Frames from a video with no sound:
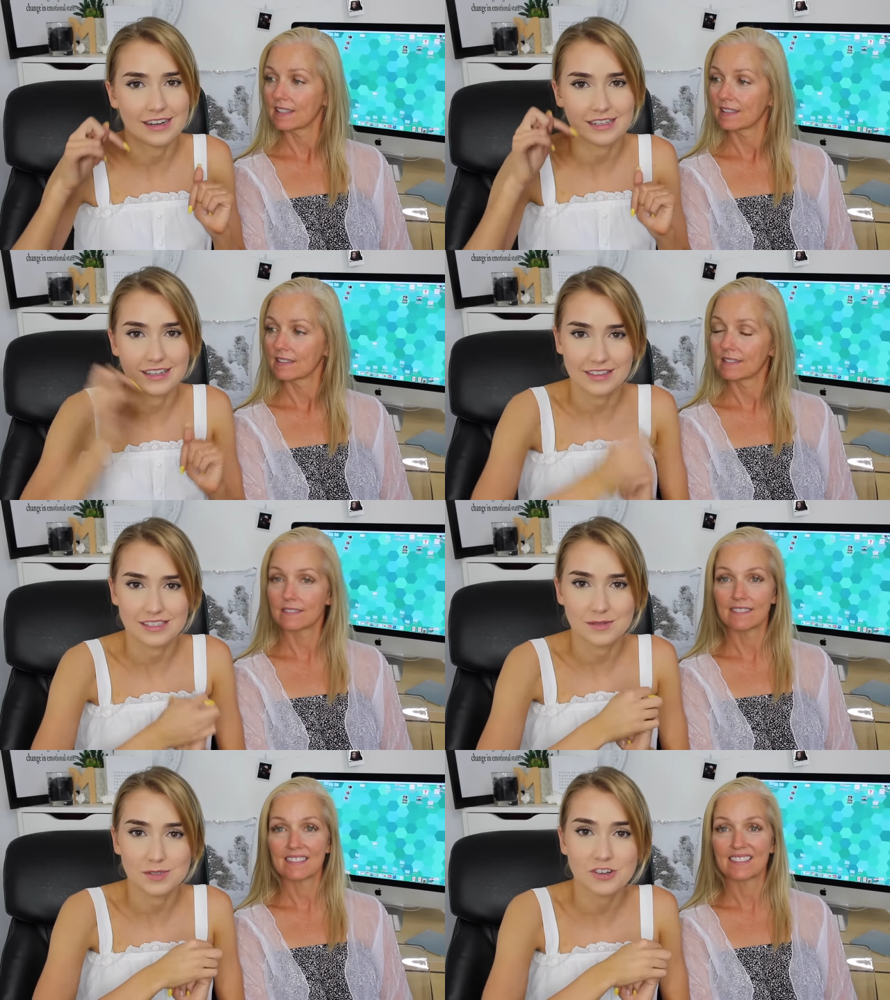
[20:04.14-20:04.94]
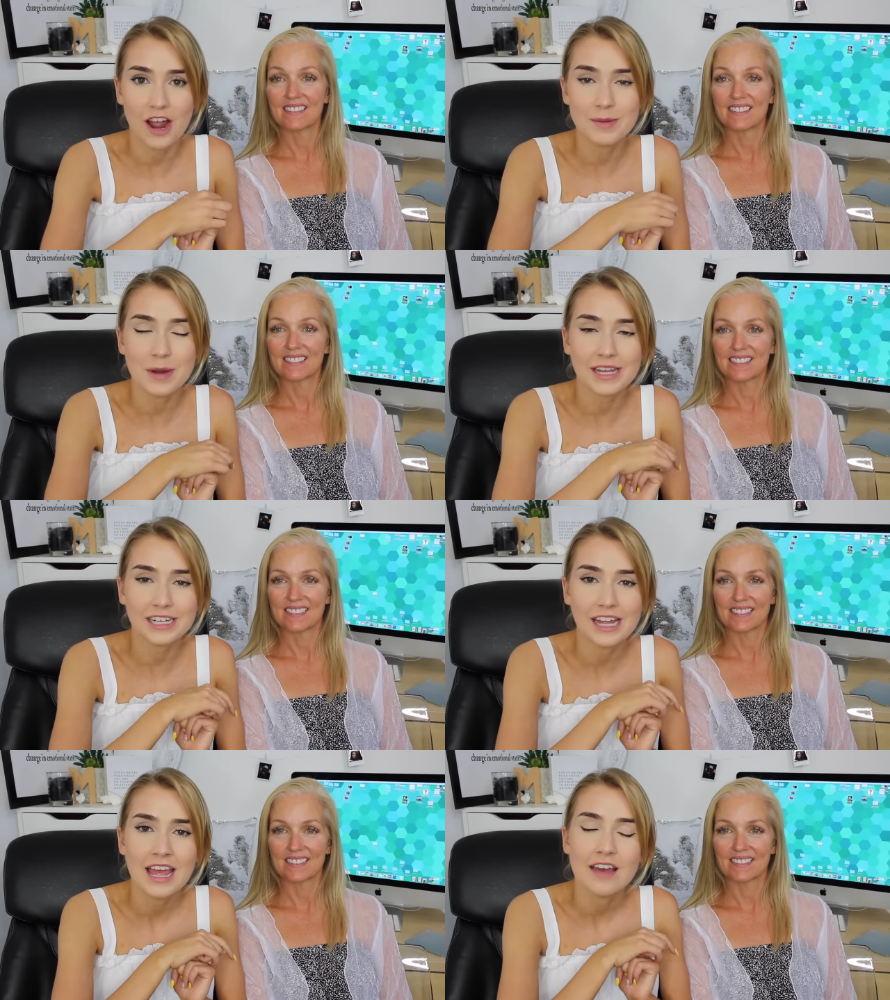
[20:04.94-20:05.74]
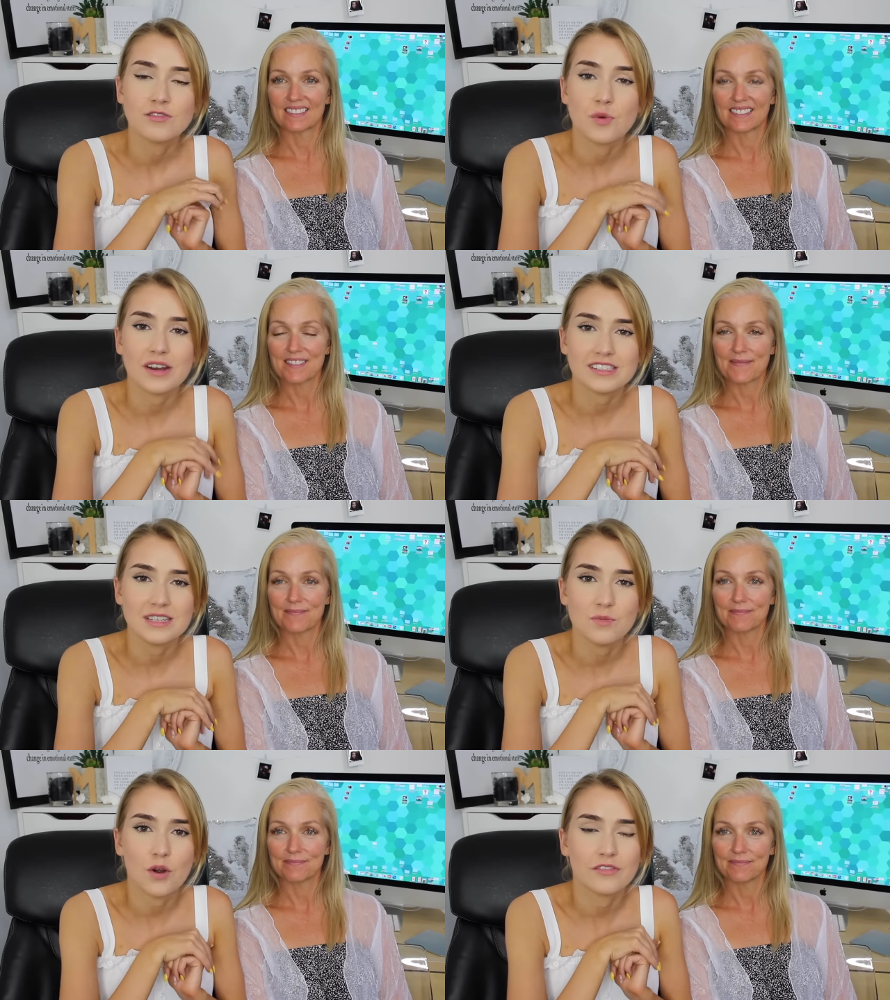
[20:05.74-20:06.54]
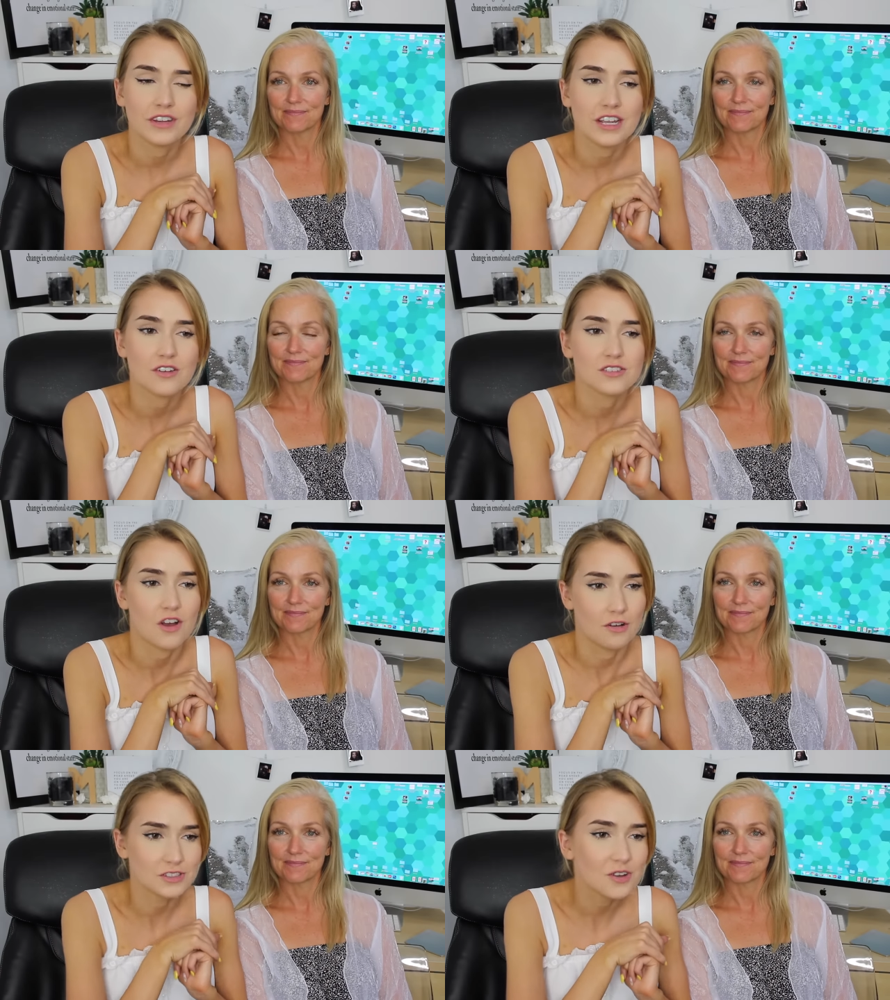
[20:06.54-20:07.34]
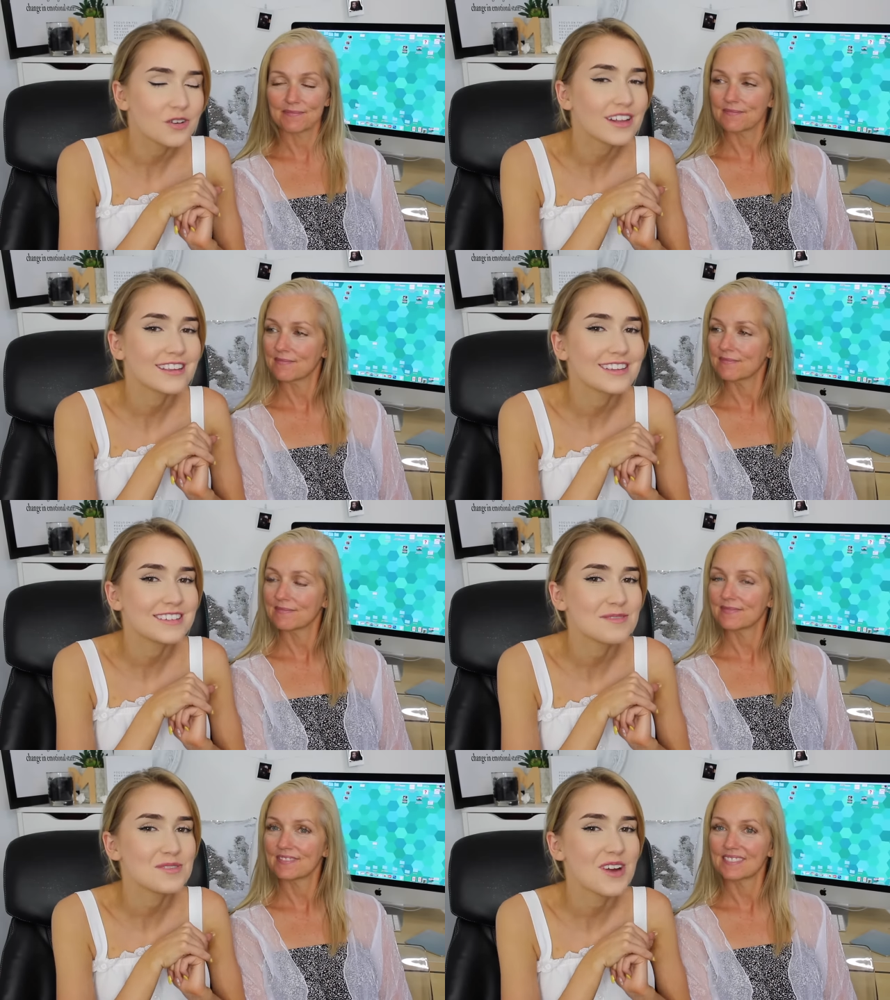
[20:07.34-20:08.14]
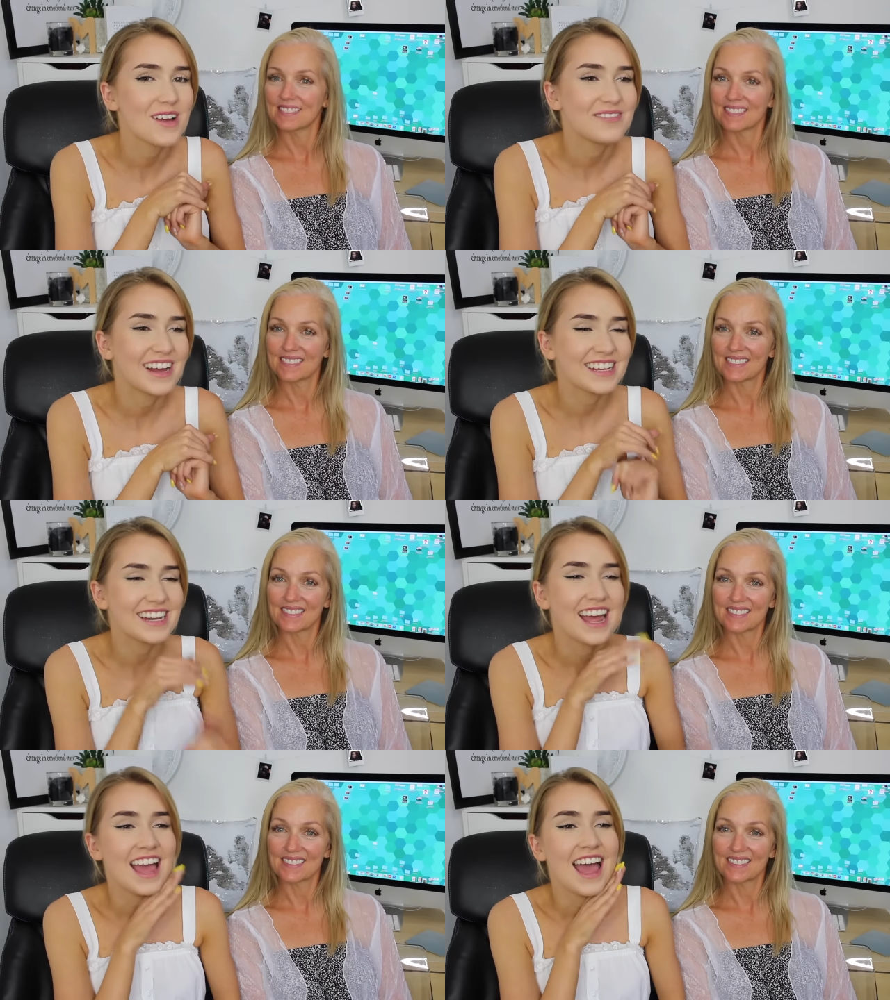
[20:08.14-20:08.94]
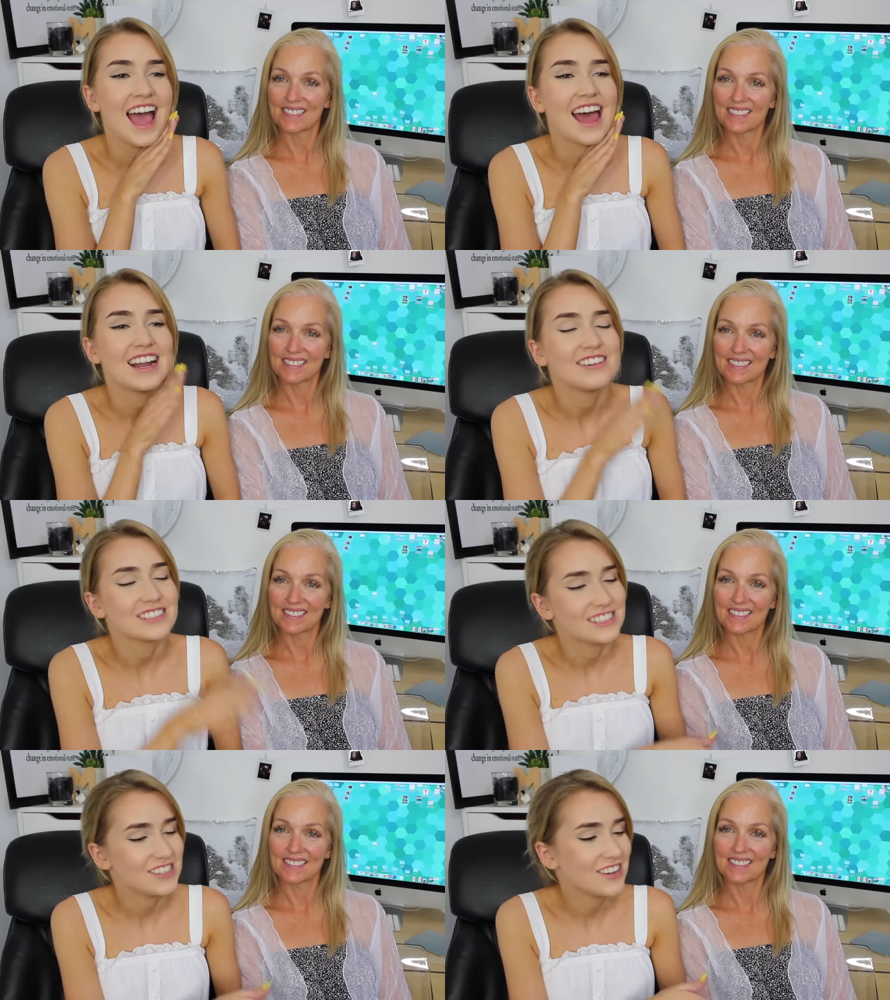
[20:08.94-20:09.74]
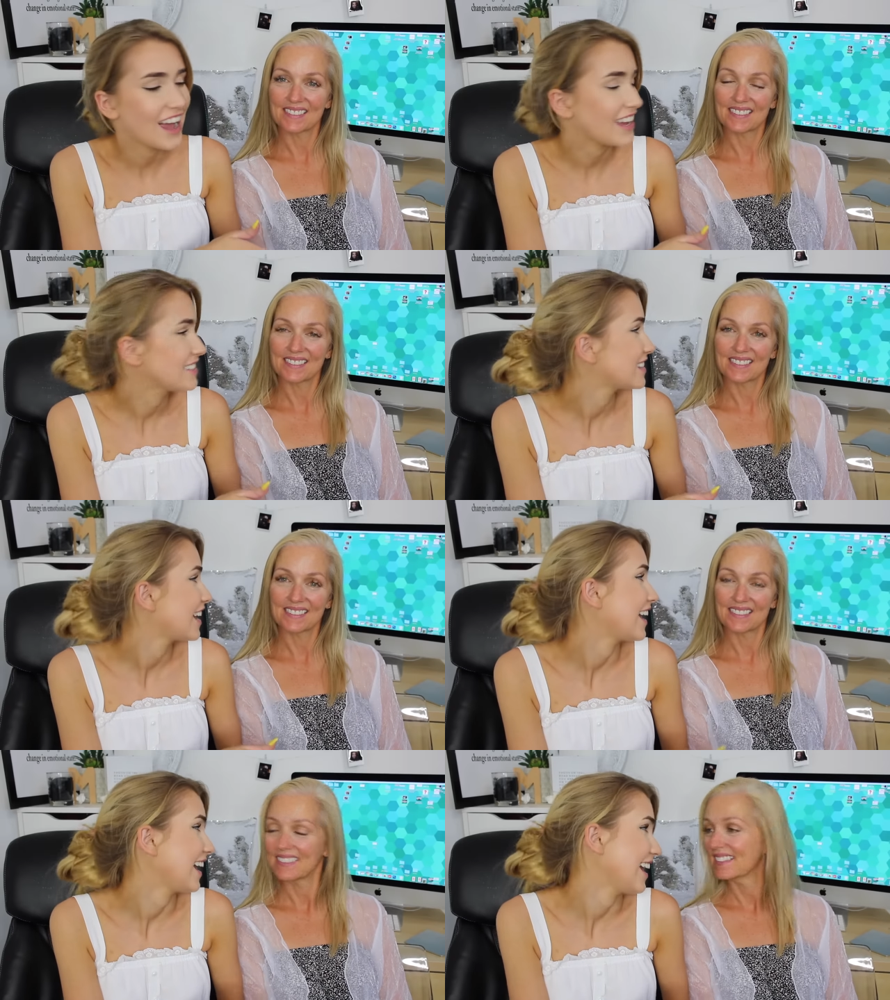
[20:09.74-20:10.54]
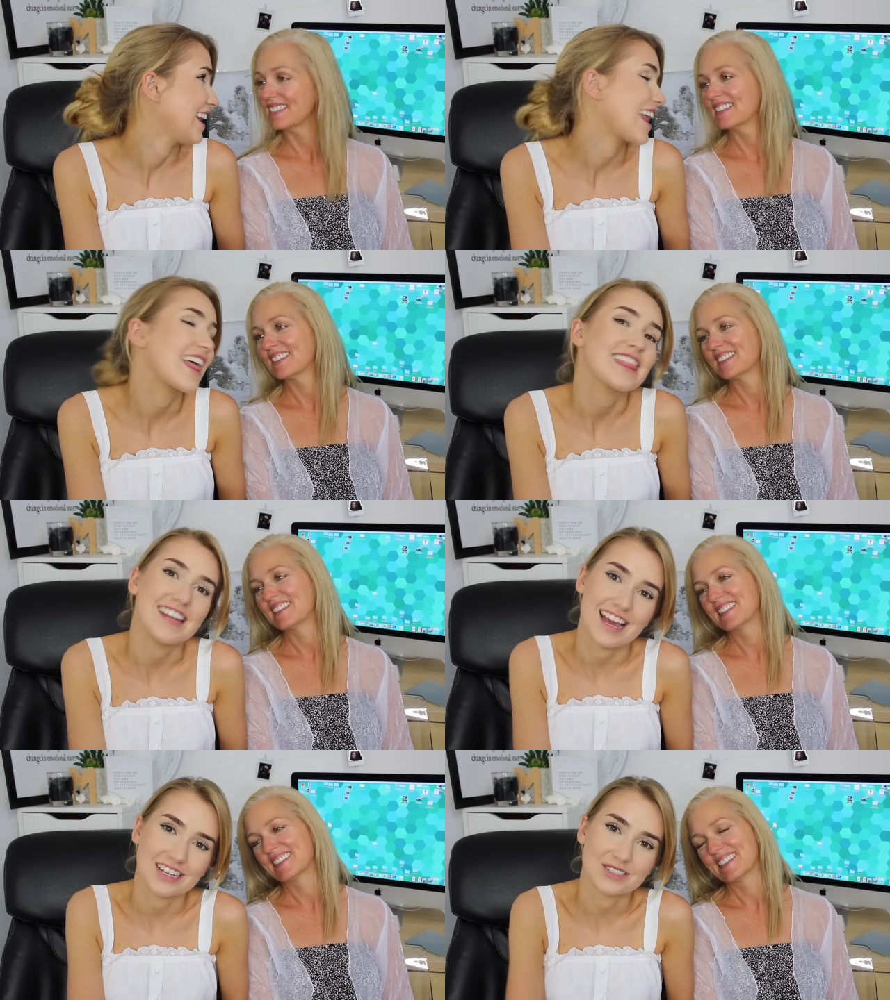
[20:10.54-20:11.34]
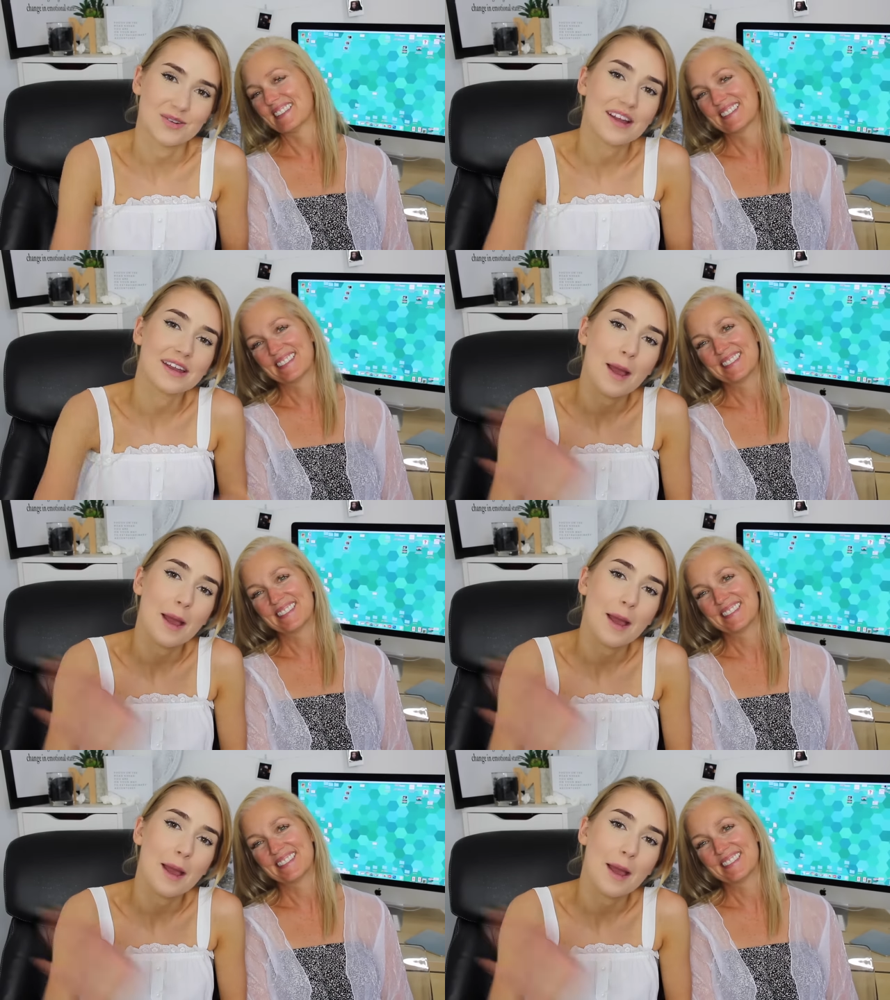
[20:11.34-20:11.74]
Speaker 1: and click the subscribe button. If you want to see more videos, also click the subscribe button. And I will see you guys in the next one.